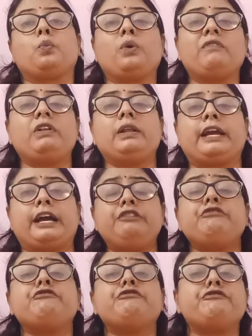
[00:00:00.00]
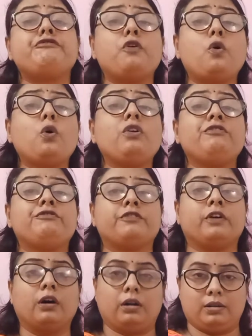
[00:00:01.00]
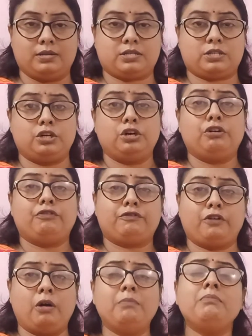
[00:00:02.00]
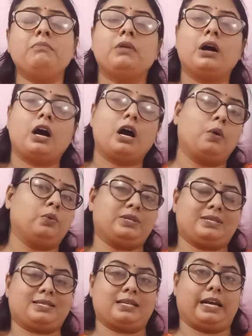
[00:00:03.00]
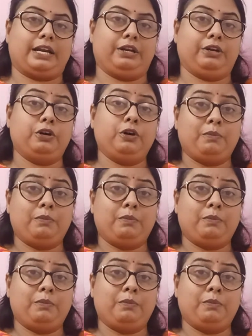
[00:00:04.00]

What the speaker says: we will get 4 whorls from outside.